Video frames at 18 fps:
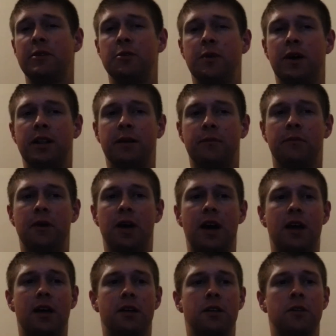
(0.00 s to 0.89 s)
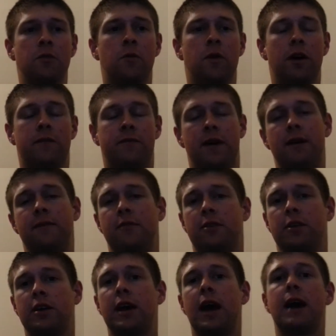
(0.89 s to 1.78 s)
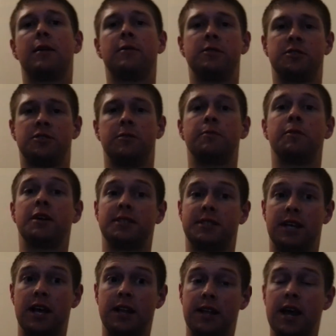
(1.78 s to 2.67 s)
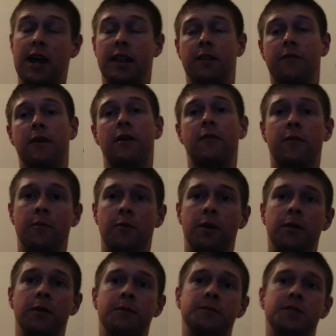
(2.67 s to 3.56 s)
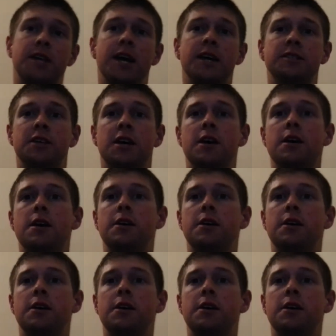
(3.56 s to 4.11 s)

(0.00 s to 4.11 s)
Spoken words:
you end up with you want a 500 calorie surplus at the end of every one of those days.